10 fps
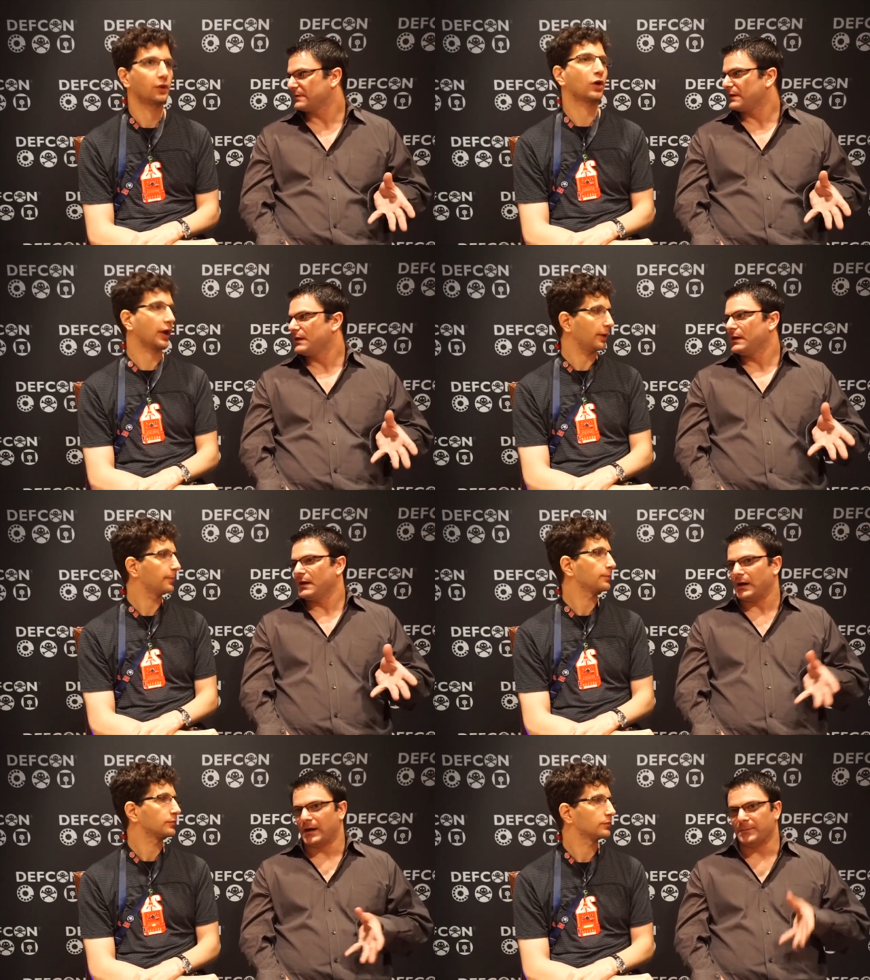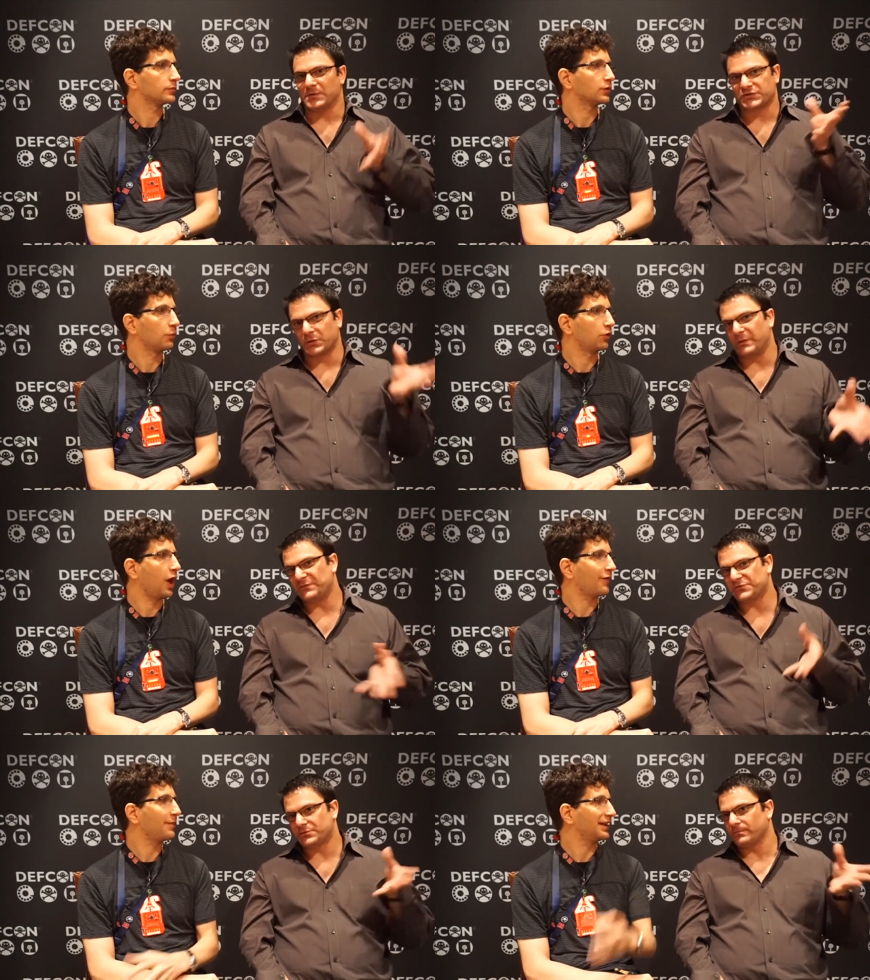Speaker 1: Okay. Um, so we
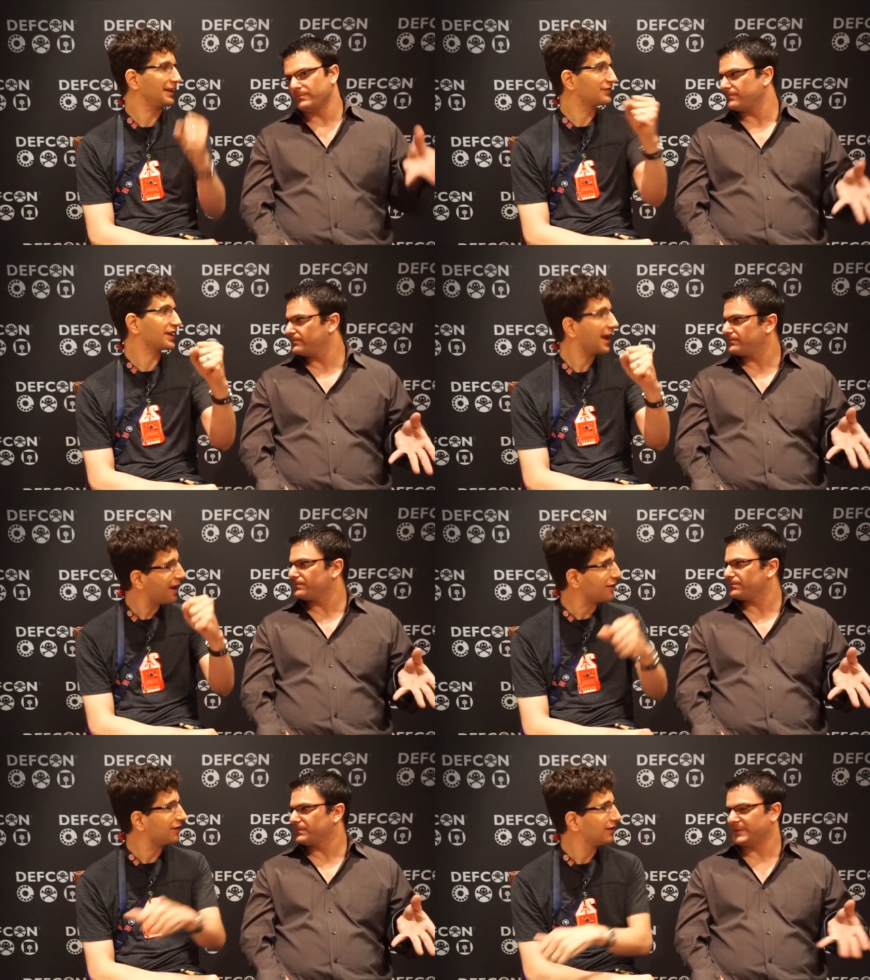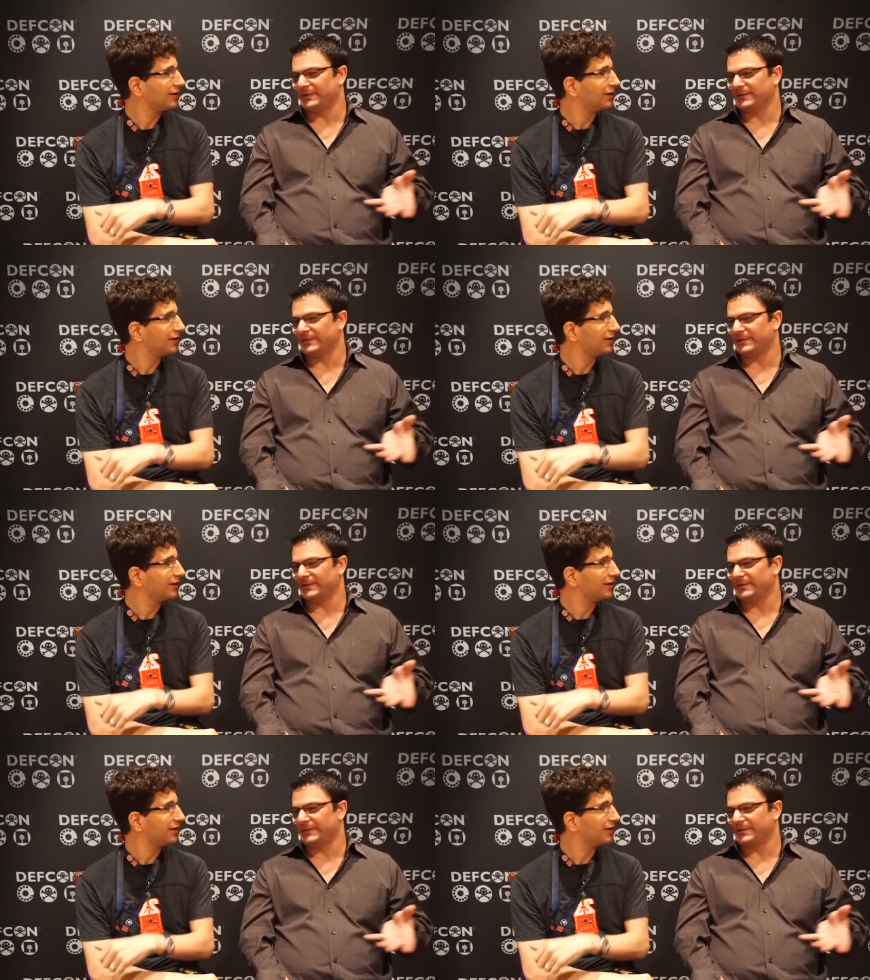lava lives again.